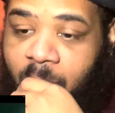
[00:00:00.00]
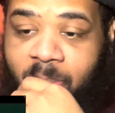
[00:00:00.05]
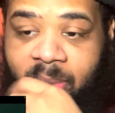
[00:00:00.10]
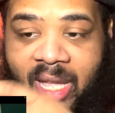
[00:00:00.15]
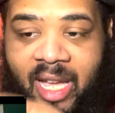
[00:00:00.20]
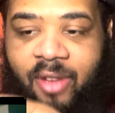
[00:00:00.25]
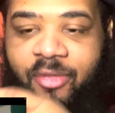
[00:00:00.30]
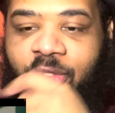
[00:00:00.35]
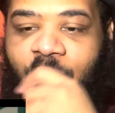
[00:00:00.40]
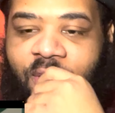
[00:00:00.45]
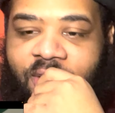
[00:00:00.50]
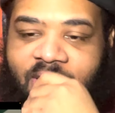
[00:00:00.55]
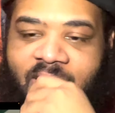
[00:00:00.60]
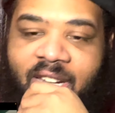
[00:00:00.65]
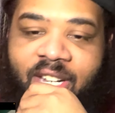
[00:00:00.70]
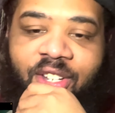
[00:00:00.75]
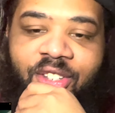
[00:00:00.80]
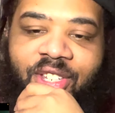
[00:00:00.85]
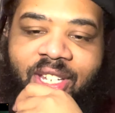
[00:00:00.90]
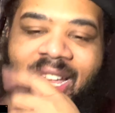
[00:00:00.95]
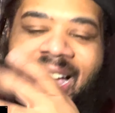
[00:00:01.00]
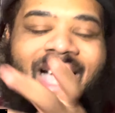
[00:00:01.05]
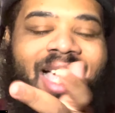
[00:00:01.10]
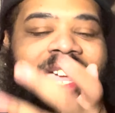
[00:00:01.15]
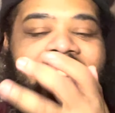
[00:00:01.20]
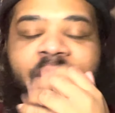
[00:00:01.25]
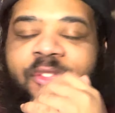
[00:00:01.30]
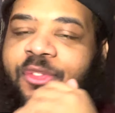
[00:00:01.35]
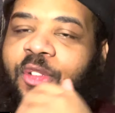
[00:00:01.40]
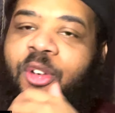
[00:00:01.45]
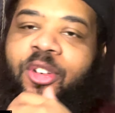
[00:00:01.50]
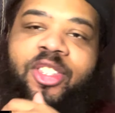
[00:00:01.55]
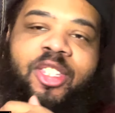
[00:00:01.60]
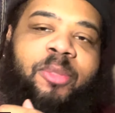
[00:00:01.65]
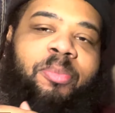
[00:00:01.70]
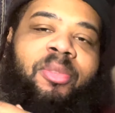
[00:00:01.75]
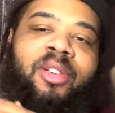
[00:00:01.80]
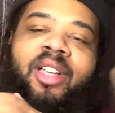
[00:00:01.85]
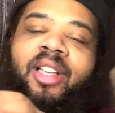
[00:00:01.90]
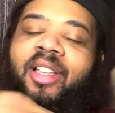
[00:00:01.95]
Black Force energy. I got forces,
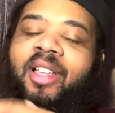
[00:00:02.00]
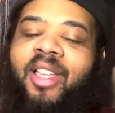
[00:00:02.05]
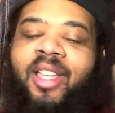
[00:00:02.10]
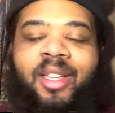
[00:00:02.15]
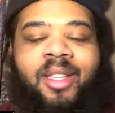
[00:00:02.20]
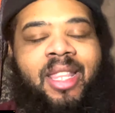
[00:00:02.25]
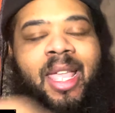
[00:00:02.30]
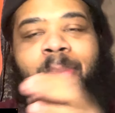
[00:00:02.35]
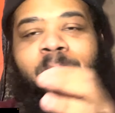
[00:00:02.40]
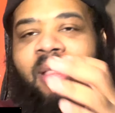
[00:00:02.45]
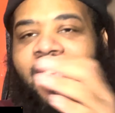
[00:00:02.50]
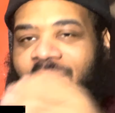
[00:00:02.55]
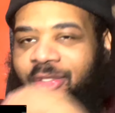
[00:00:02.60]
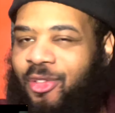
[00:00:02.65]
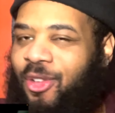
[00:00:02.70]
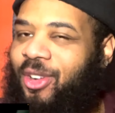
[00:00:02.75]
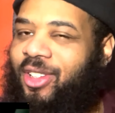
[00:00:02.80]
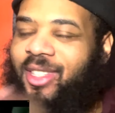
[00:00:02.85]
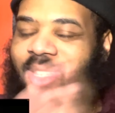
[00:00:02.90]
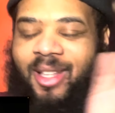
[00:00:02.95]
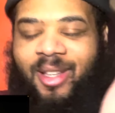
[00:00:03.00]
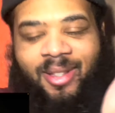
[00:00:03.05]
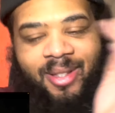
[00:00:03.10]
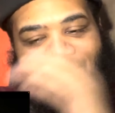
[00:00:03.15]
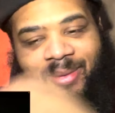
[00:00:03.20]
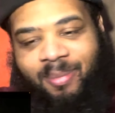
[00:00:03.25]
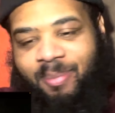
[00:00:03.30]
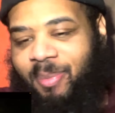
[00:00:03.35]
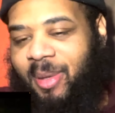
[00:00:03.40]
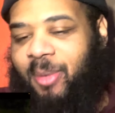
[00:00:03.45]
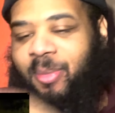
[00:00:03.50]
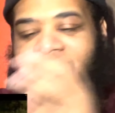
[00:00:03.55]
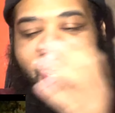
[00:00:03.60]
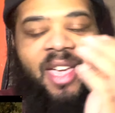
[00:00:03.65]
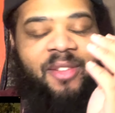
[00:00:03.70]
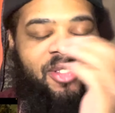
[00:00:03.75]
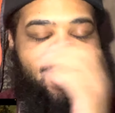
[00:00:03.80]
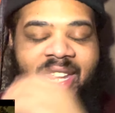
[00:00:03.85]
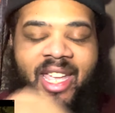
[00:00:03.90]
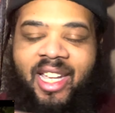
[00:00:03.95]
bro. That Black Force, uh, people be
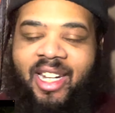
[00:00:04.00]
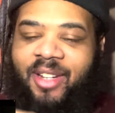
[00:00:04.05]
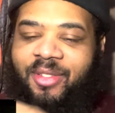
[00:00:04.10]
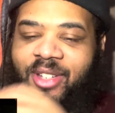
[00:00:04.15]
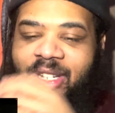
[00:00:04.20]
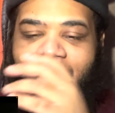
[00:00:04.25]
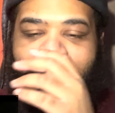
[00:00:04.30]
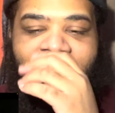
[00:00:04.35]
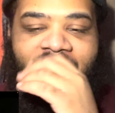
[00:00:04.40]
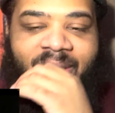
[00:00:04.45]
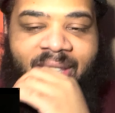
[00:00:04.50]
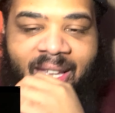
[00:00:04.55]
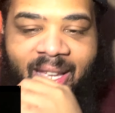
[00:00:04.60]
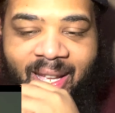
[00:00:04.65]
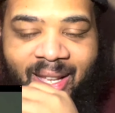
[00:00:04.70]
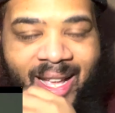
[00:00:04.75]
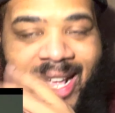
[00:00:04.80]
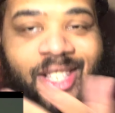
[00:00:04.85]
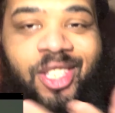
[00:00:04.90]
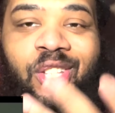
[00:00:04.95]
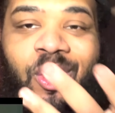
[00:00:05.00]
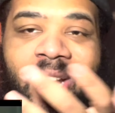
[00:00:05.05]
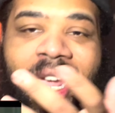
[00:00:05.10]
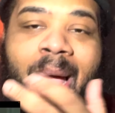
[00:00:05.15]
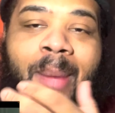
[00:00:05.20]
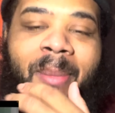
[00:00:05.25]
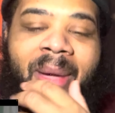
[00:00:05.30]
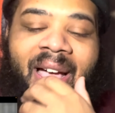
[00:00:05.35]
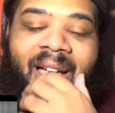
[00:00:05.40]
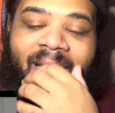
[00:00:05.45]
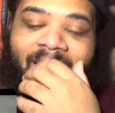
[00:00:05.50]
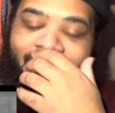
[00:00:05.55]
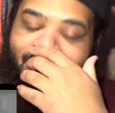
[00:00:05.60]
having negative shit about that. I still got mine.